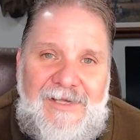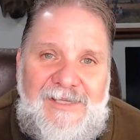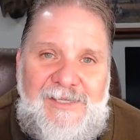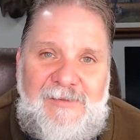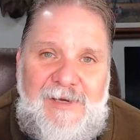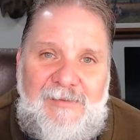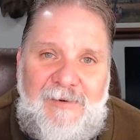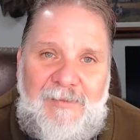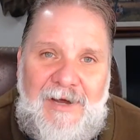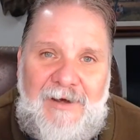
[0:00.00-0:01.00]
to be
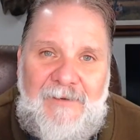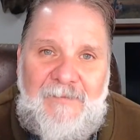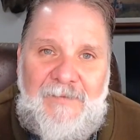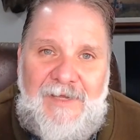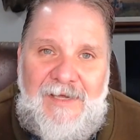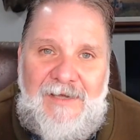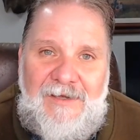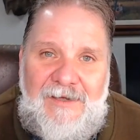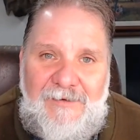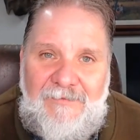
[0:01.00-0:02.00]
prepared.
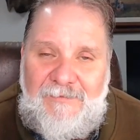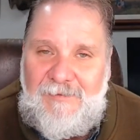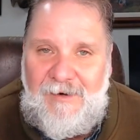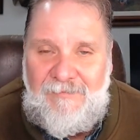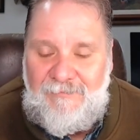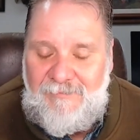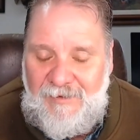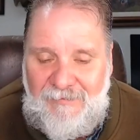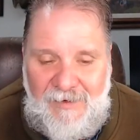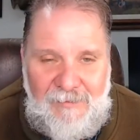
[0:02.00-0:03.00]
So of
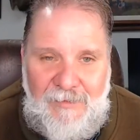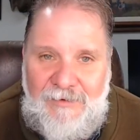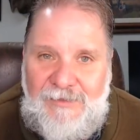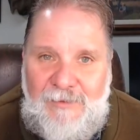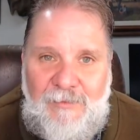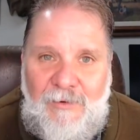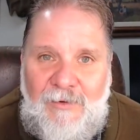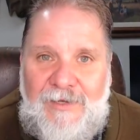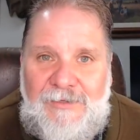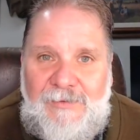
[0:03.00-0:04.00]
utmost
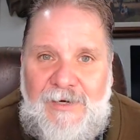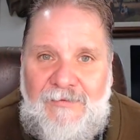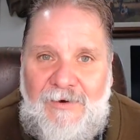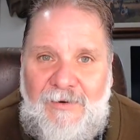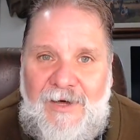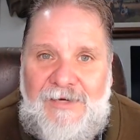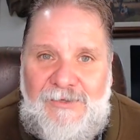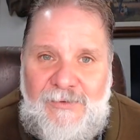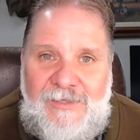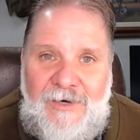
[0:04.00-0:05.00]
importance, whenever
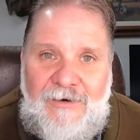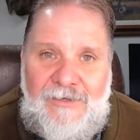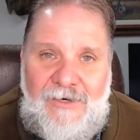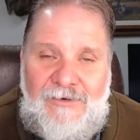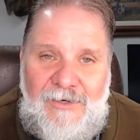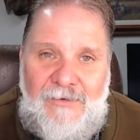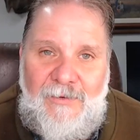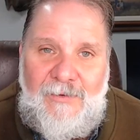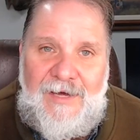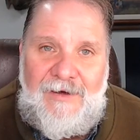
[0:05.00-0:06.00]
Christ returns, are you
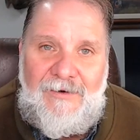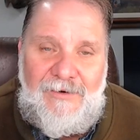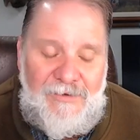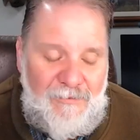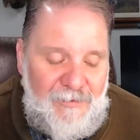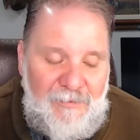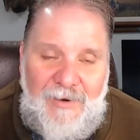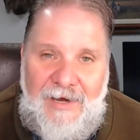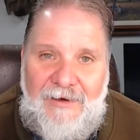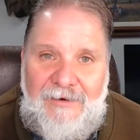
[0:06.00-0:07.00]
ready? Are you
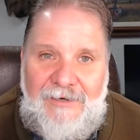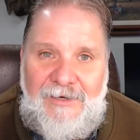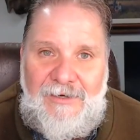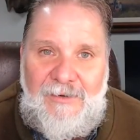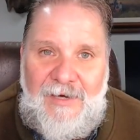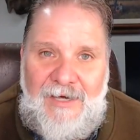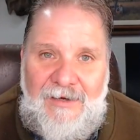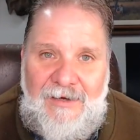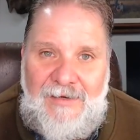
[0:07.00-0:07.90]
prepared? Do you have